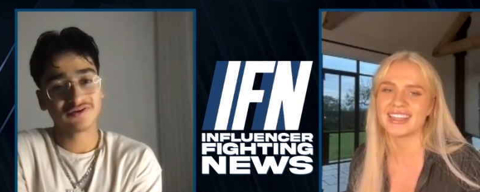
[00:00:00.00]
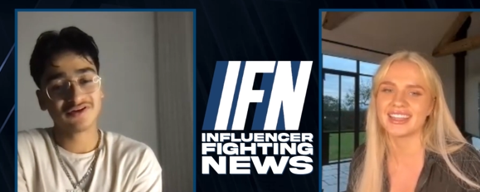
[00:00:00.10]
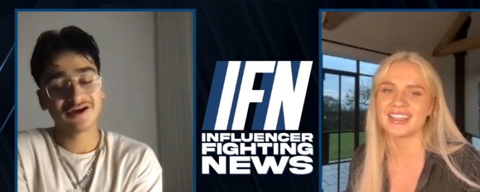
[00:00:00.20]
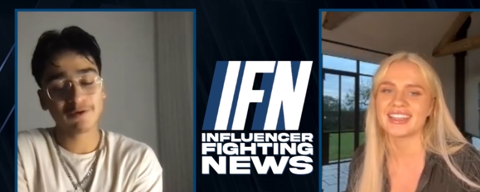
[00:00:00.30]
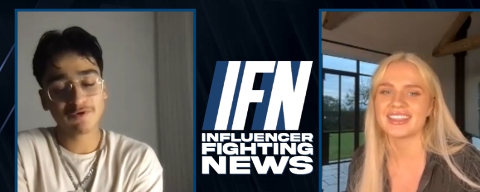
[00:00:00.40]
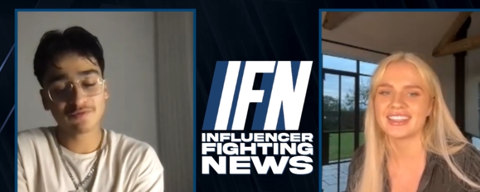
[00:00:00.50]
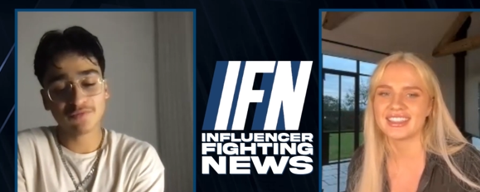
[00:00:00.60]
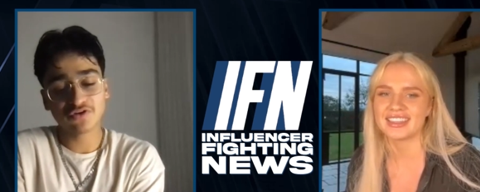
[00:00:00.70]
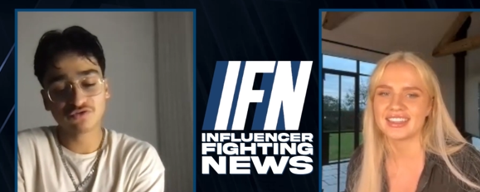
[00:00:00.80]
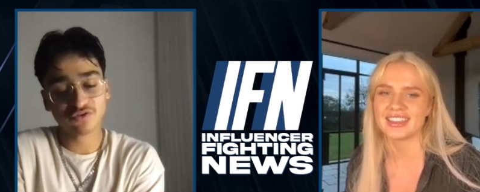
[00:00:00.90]
Speaker 1: Yeah, and
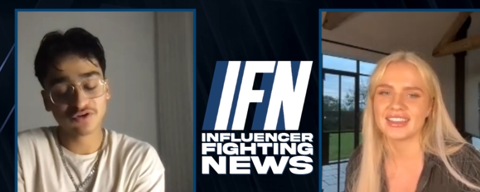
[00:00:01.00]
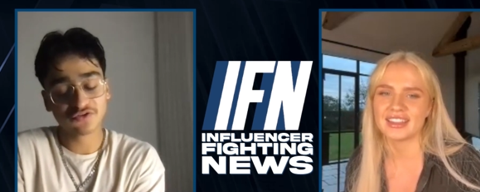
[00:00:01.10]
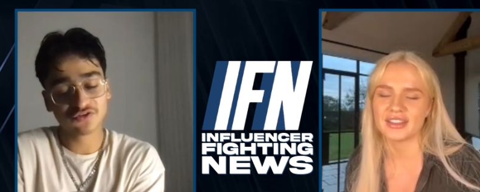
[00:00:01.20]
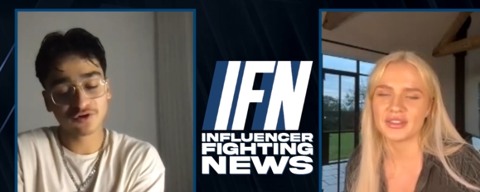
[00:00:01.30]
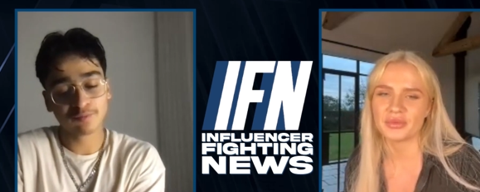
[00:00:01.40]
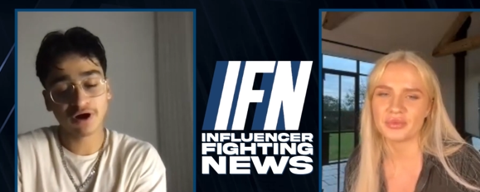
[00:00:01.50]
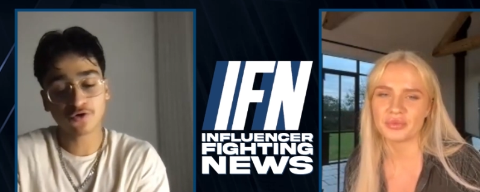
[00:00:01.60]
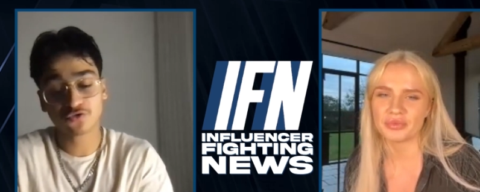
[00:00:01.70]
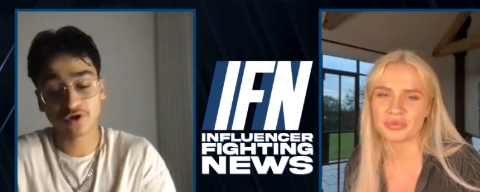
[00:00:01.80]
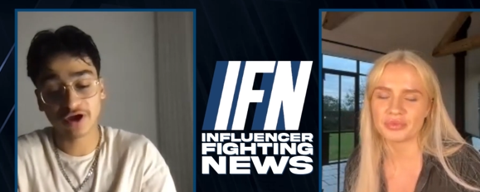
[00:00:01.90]
with Misfits
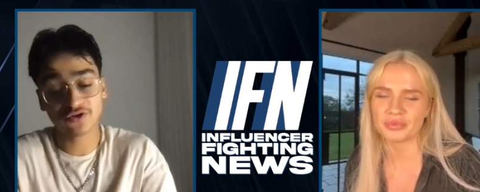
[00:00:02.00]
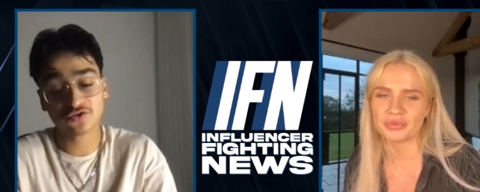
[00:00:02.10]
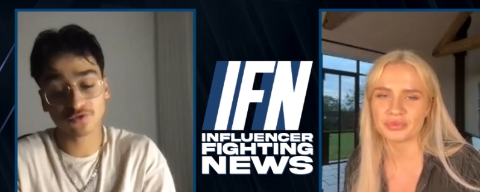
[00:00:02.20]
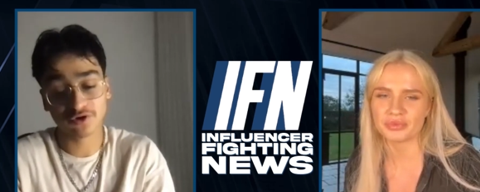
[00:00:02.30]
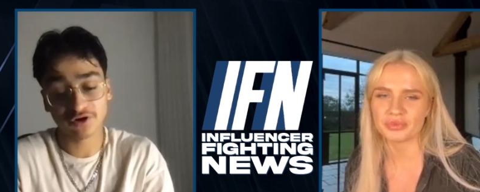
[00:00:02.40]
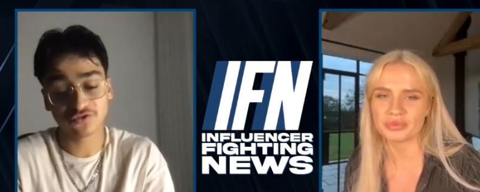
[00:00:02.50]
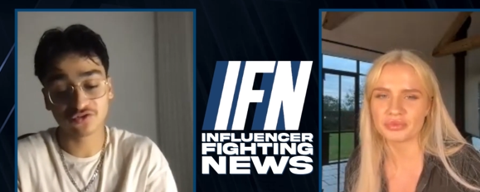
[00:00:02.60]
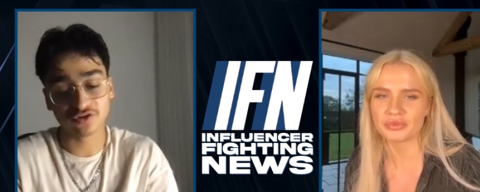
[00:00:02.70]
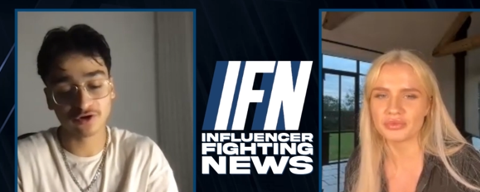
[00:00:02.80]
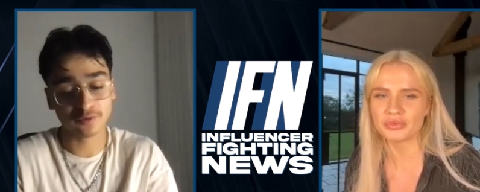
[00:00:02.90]
about to enter
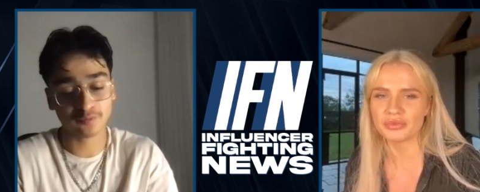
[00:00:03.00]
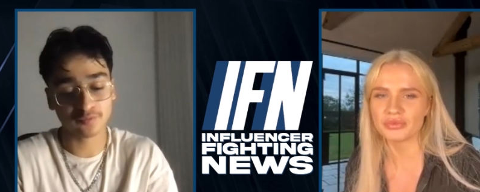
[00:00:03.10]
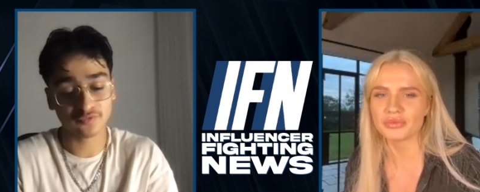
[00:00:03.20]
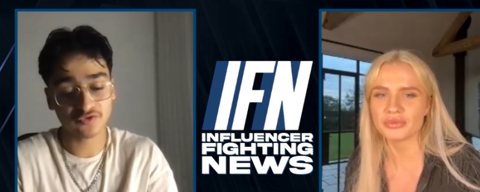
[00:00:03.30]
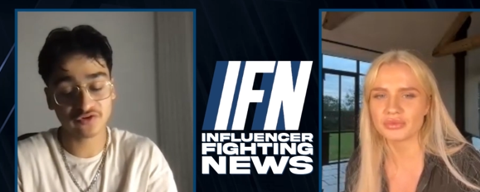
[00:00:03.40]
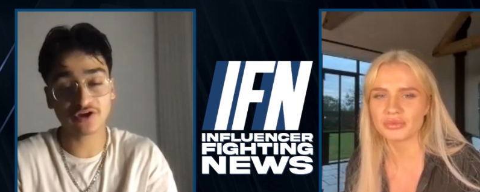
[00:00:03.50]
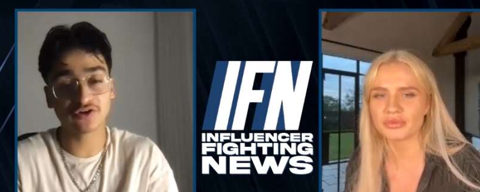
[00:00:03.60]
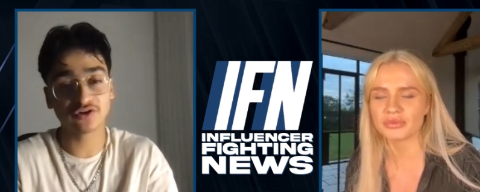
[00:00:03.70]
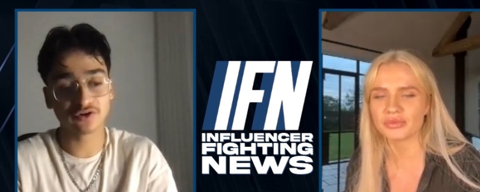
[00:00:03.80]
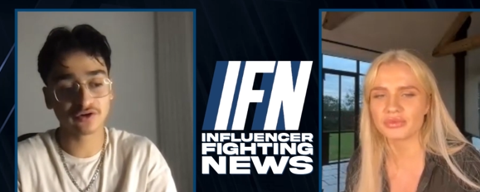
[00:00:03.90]
its um,
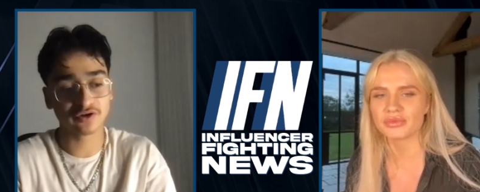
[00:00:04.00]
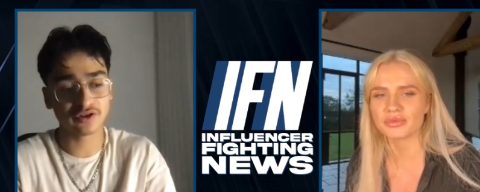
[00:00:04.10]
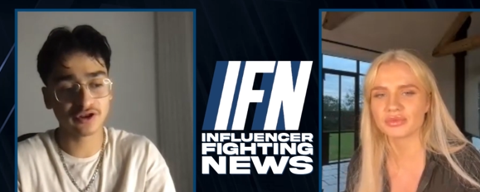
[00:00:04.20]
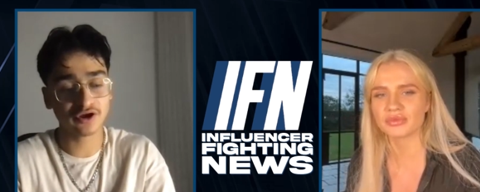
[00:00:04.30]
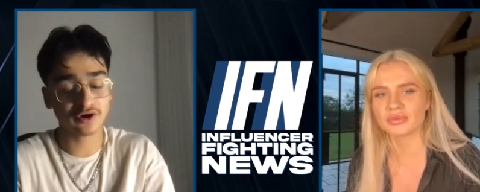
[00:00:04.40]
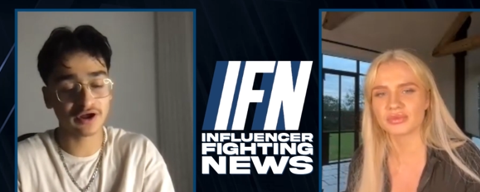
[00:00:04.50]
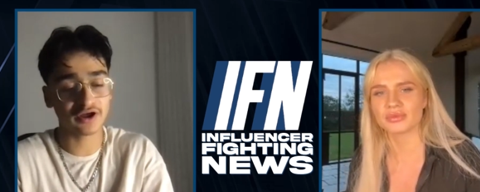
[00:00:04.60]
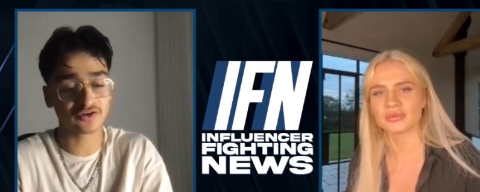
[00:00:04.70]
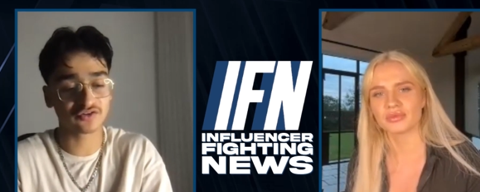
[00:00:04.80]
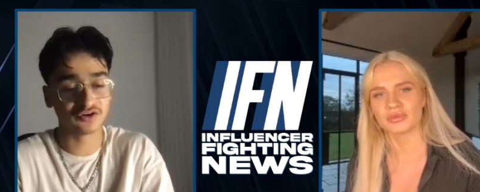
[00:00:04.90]
second uh, year,
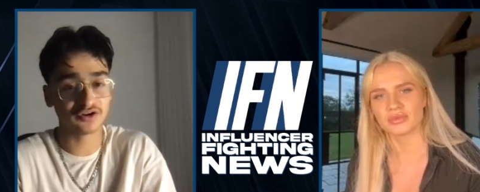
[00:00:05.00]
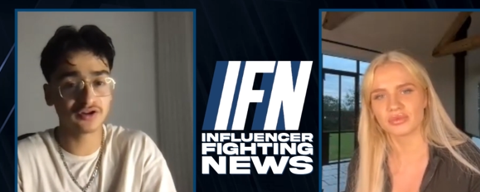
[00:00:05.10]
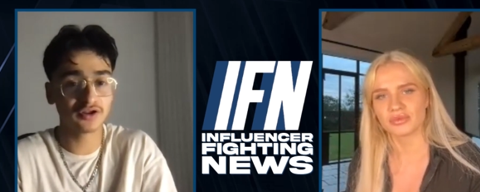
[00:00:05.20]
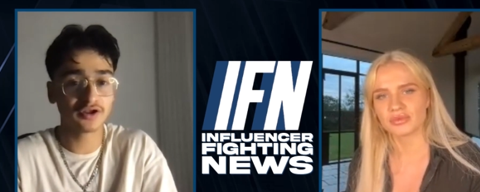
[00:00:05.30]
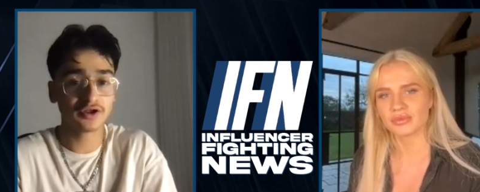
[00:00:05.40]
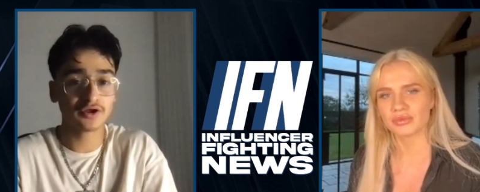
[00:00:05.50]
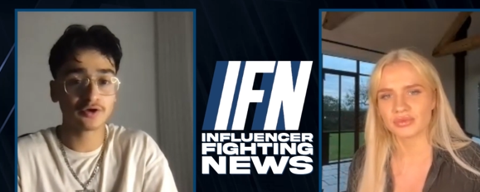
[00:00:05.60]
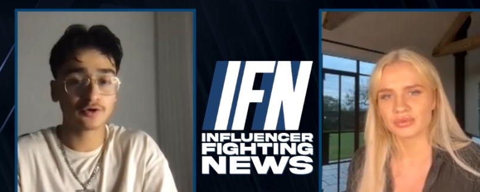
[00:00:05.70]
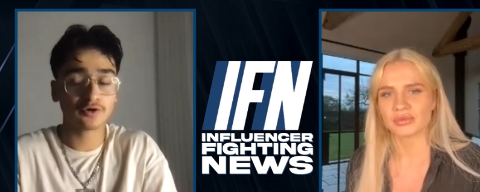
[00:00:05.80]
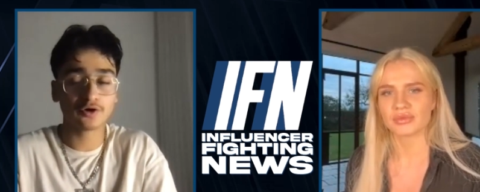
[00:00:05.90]
actually,
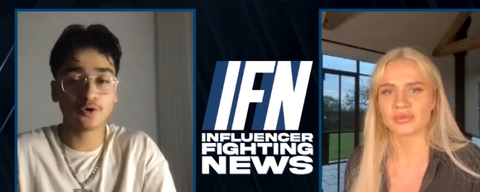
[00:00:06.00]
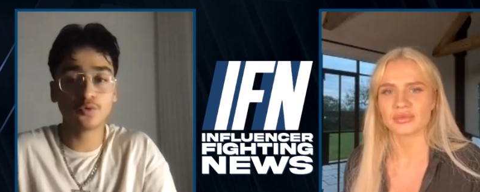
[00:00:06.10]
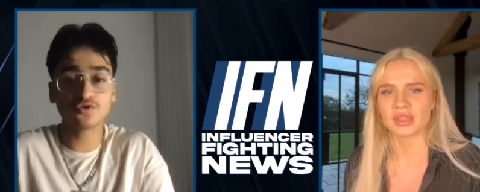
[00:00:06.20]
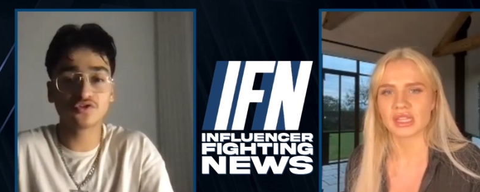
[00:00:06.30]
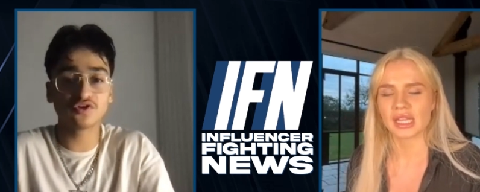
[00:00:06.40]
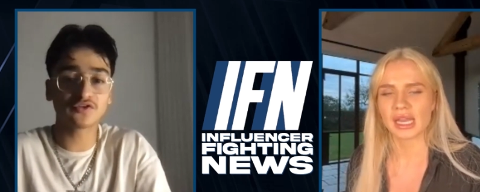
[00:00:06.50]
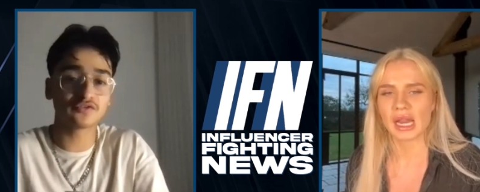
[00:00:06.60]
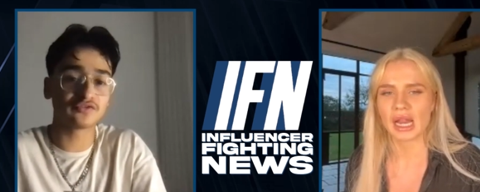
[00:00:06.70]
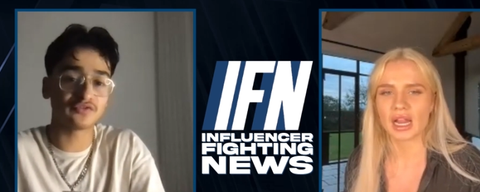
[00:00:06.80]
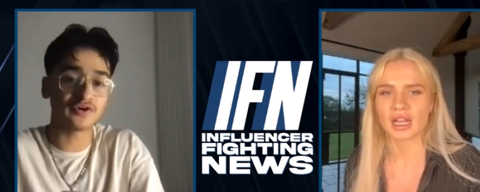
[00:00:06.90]
uh, who would you
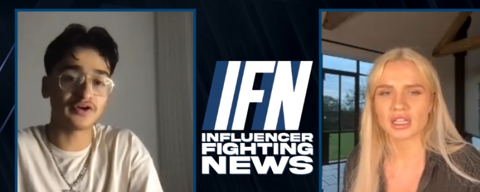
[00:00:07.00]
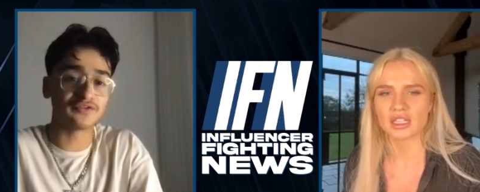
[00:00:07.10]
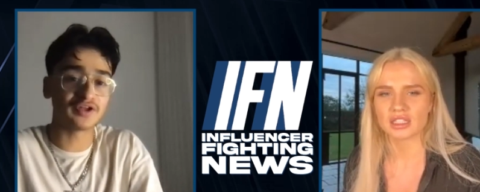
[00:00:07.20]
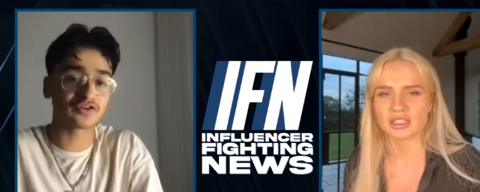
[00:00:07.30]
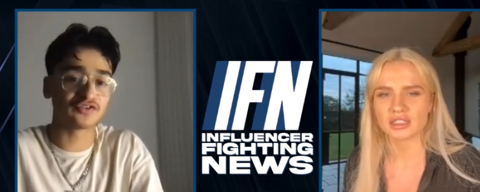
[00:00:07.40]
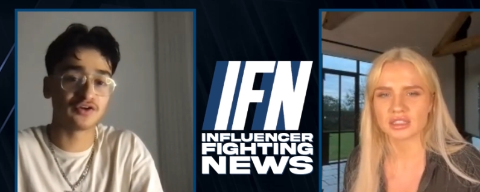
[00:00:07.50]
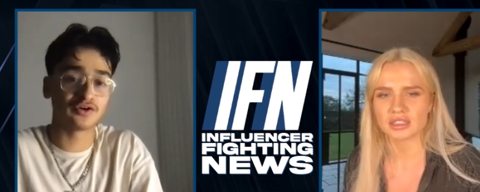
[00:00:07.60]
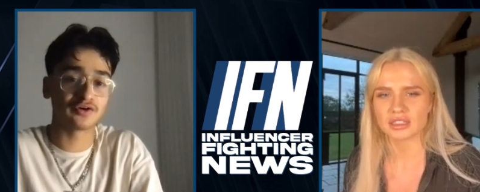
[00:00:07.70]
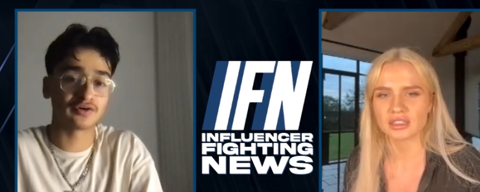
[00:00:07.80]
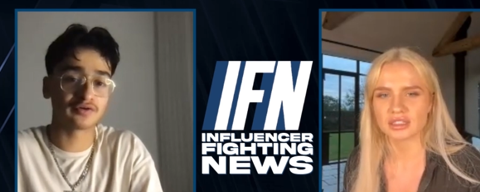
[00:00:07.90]
like to fight next
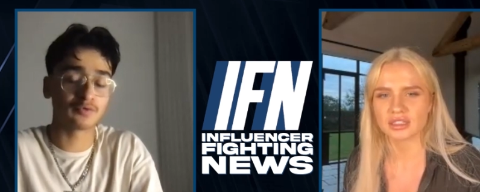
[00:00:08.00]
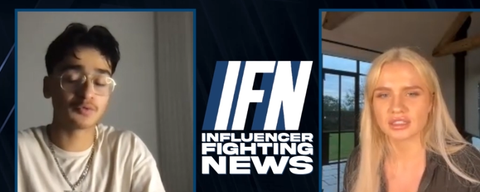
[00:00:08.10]
year?